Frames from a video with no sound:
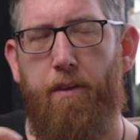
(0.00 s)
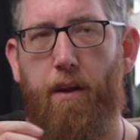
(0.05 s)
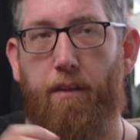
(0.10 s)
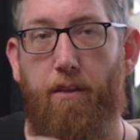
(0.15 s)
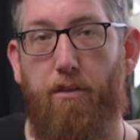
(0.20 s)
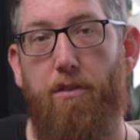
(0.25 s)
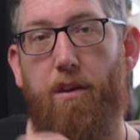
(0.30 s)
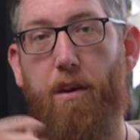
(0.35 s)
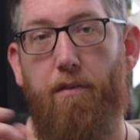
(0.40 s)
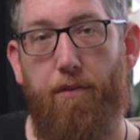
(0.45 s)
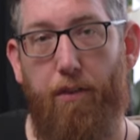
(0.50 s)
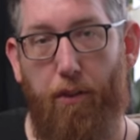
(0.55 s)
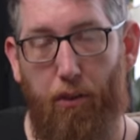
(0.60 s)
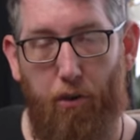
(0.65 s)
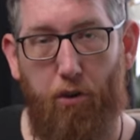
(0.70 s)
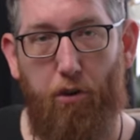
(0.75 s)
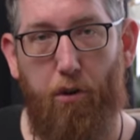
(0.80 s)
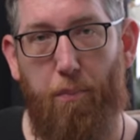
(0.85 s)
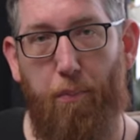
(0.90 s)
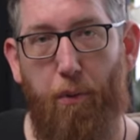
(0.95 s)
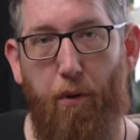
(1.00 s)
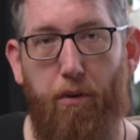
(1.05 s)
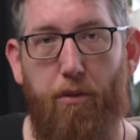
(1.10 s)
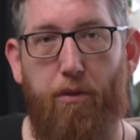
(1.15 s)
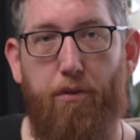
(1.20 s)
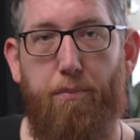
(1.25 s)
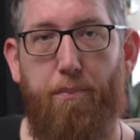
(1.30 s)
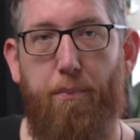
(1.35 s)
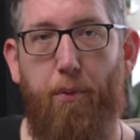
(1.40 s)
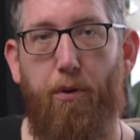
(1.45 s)
and the same for the Coke
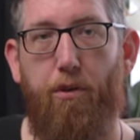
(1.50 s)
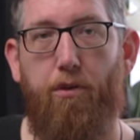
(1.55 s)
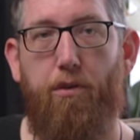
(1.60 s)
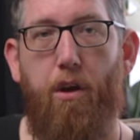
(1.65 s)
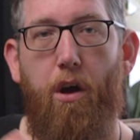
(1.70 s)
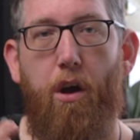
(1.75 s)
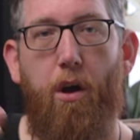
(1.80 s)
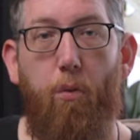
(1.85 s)
bottles, but